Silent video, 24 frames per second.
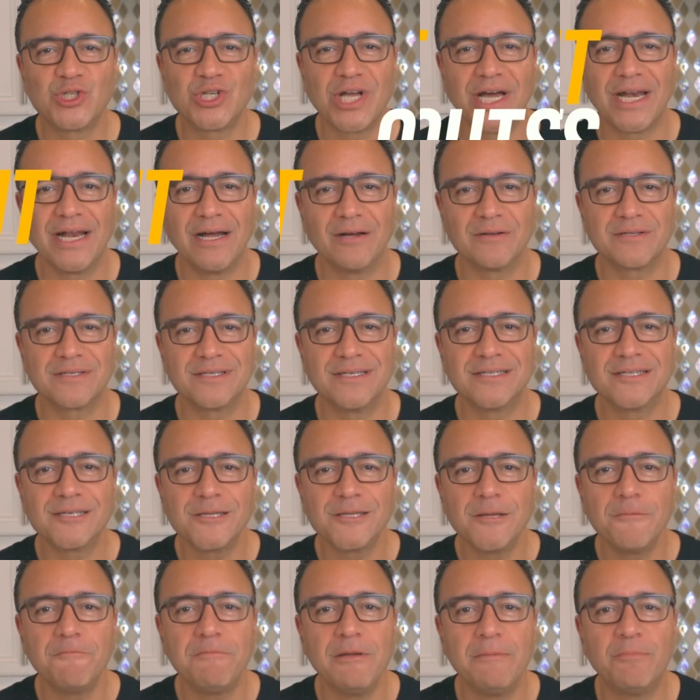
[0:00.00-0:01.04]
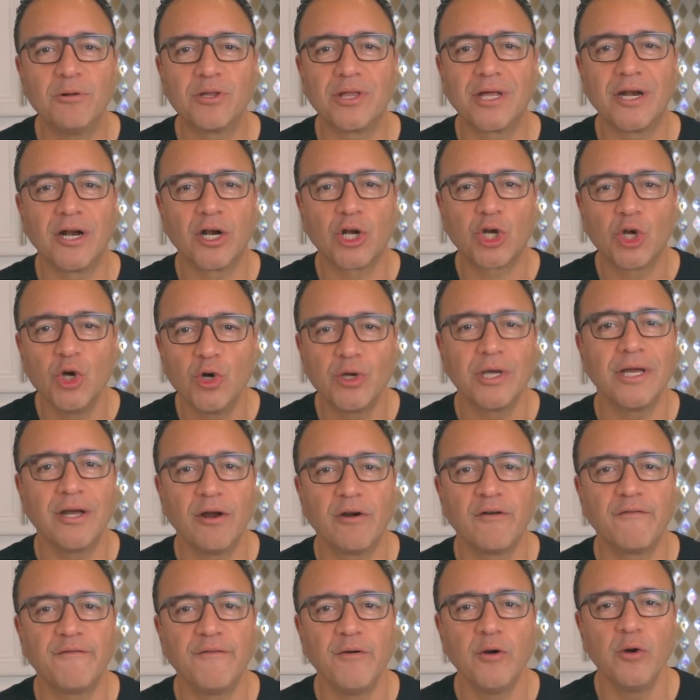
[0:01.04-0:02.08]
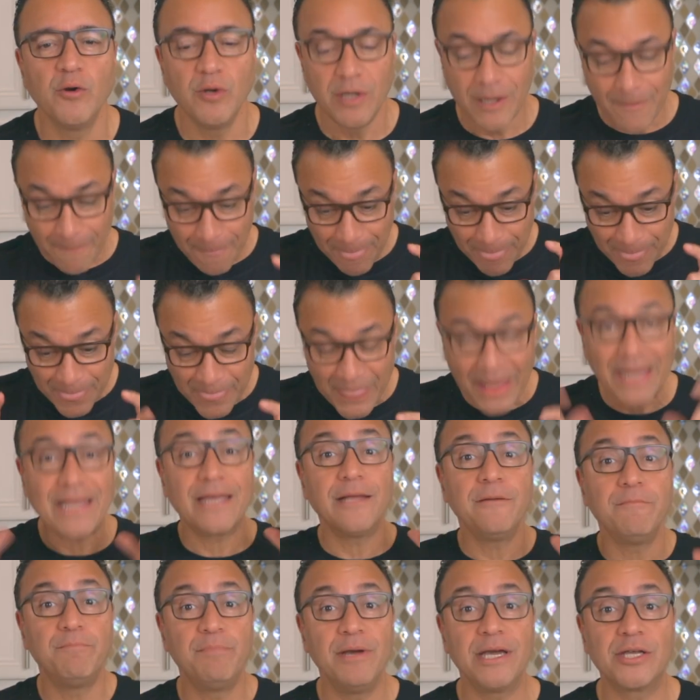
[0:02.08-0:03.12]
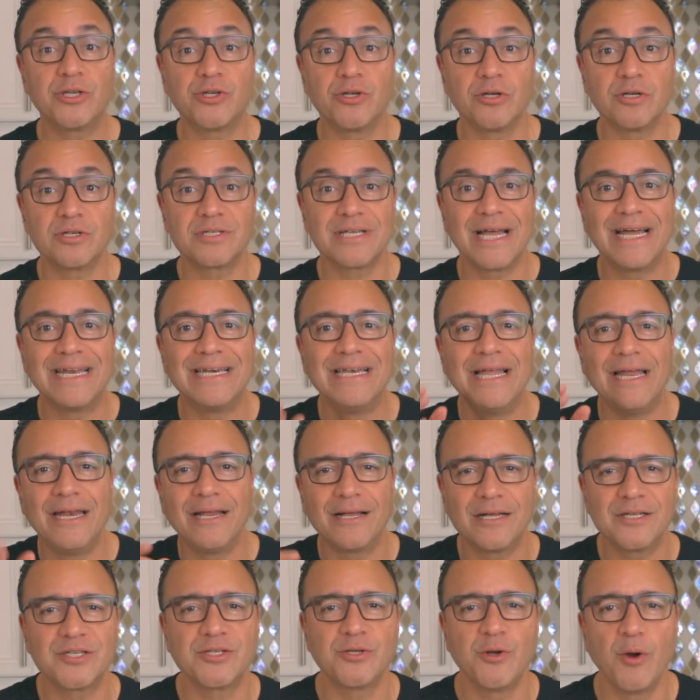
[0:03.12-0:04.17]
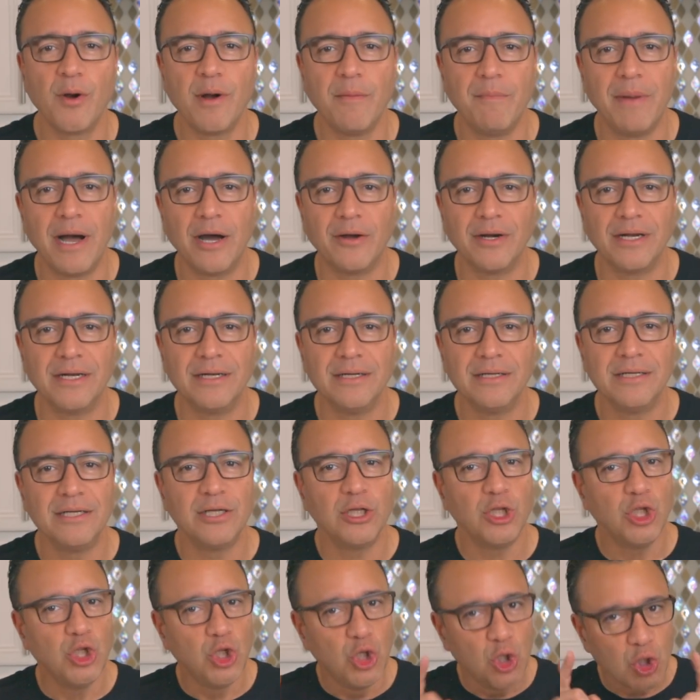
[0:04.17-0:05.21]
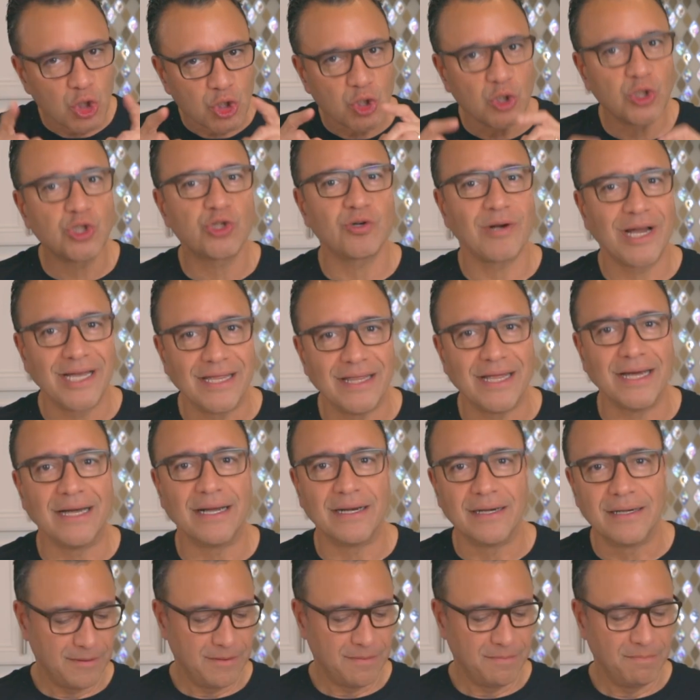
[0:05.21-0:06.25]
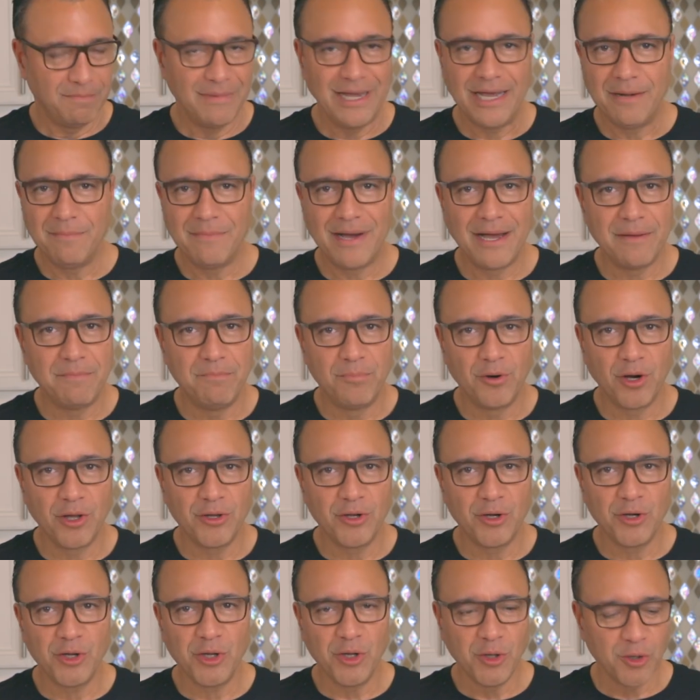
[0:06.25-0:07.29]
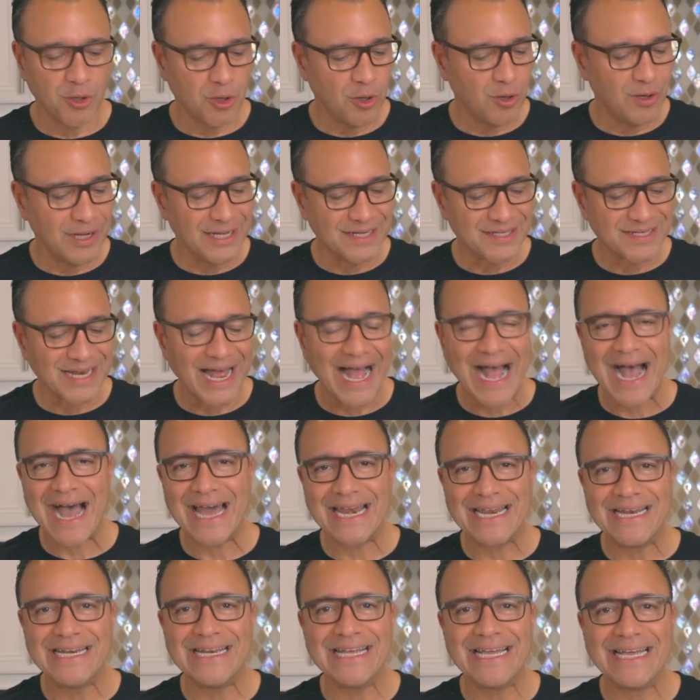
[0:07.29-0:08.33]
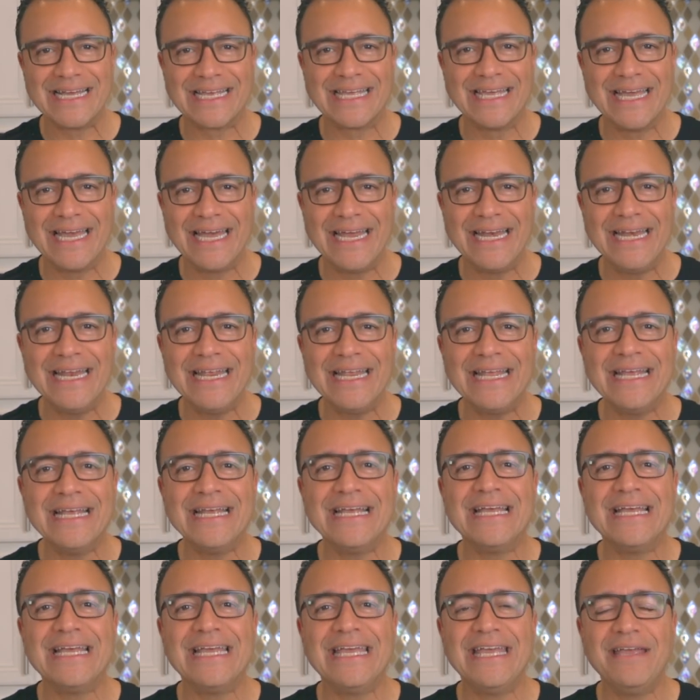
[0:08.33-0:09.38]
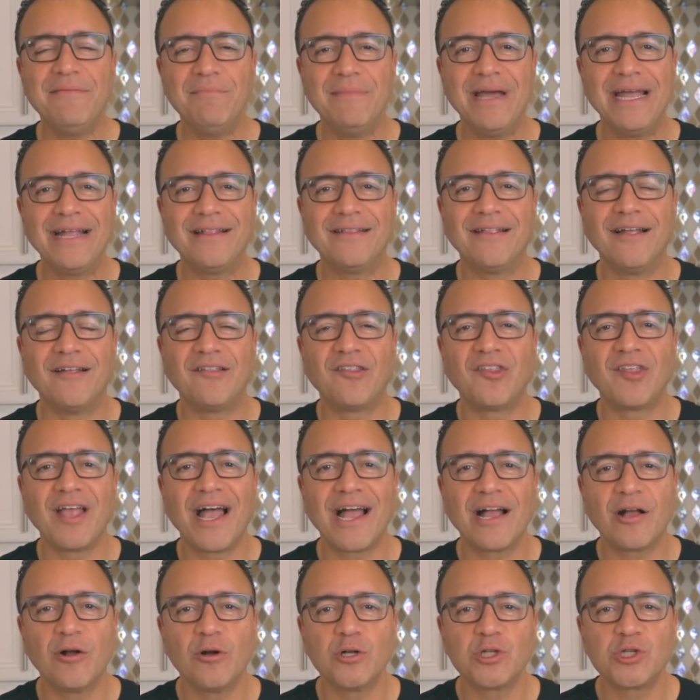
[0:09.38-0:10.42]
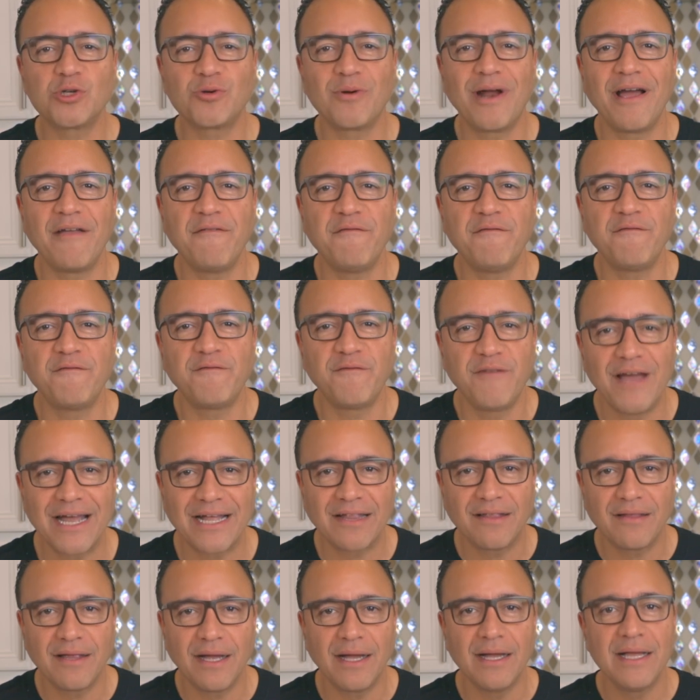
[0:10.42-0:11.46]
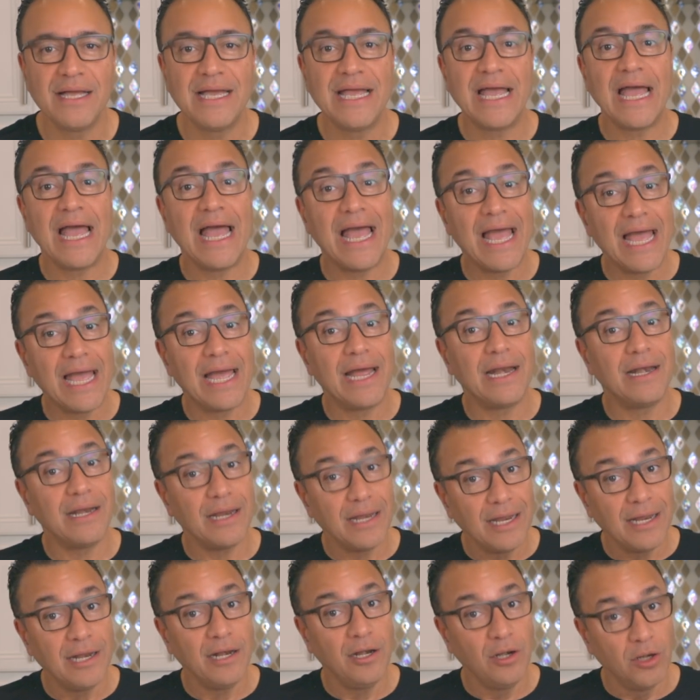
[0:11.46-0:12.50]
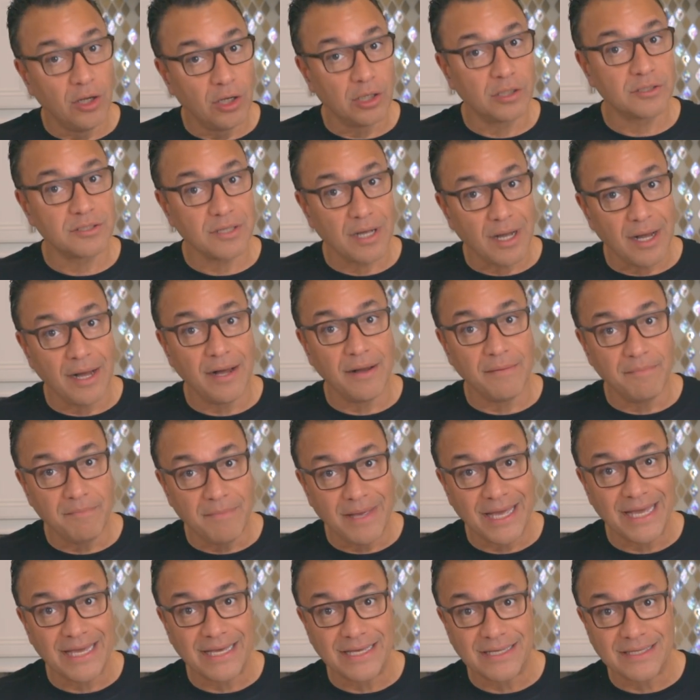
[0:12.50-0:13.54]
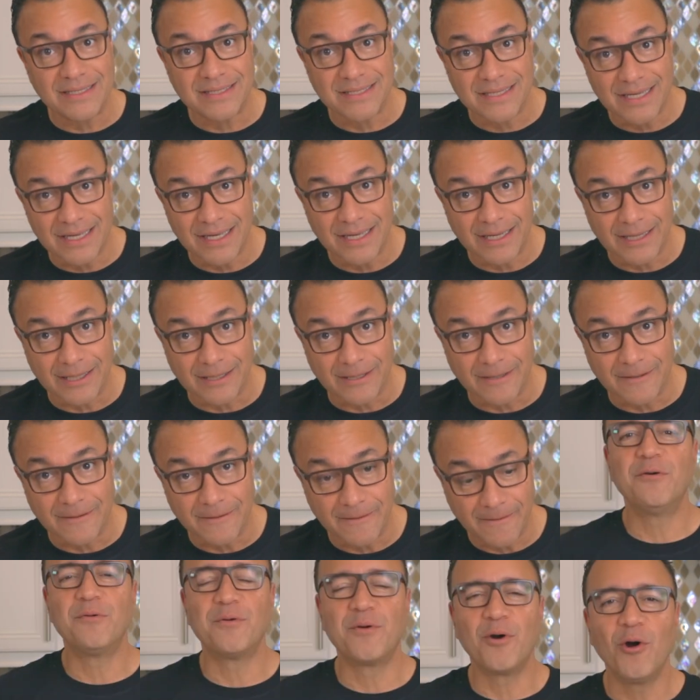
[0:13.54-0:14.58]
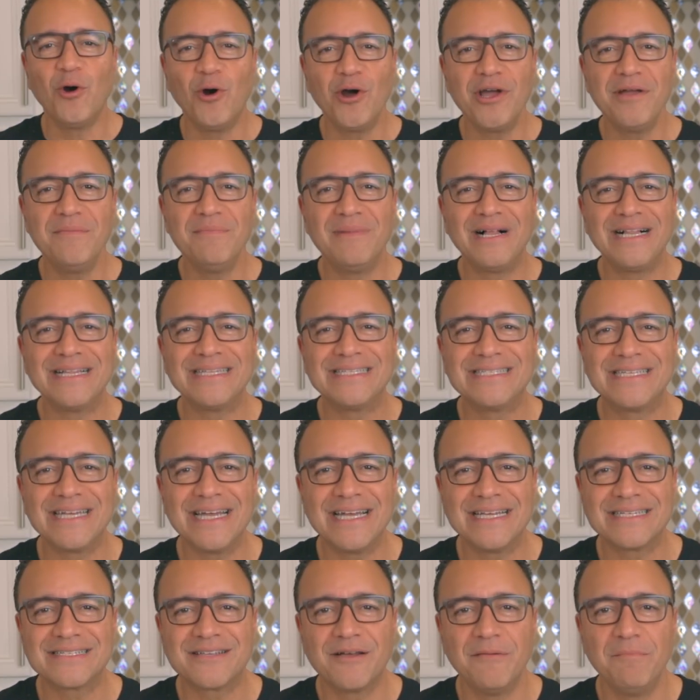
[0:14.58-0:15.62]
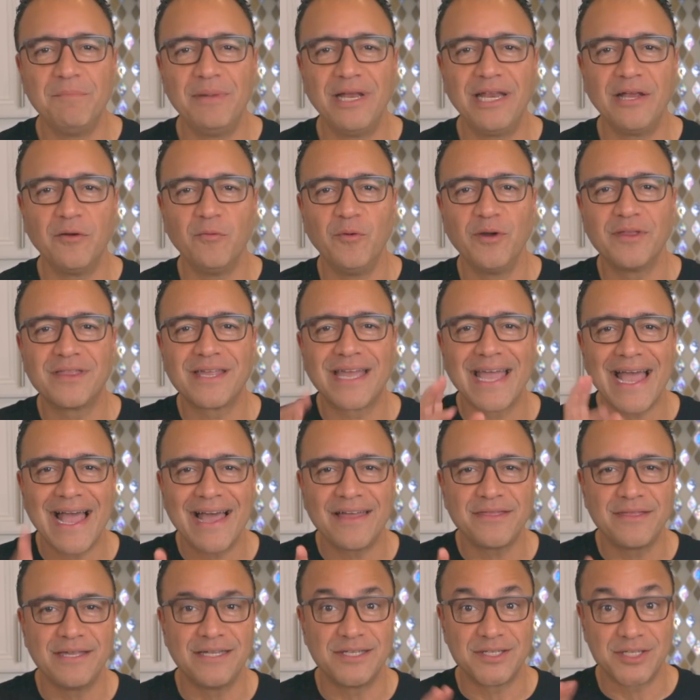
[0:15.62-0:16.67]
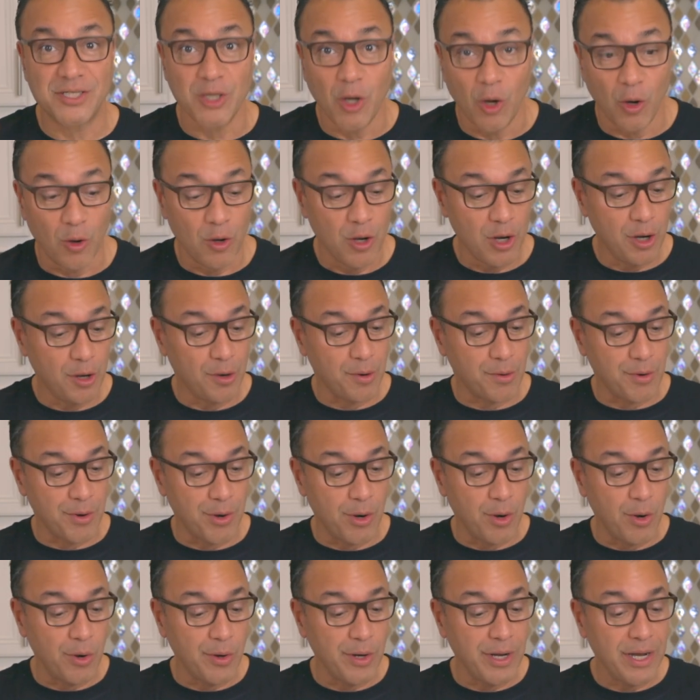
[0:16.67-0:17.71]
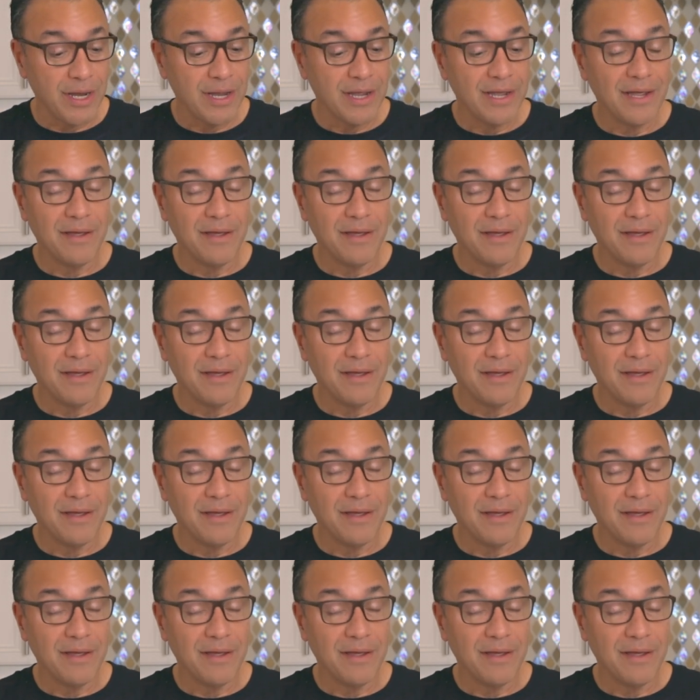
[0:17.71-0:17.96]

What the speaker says: shoutouts. These are the people that are cooking our food, taking pictures and letting us know about it. You should try that. Man, my brother Hugo is at it again. He made the taco trifecta and it looked amazing. Roy Maltese competing with Kathy. So Roy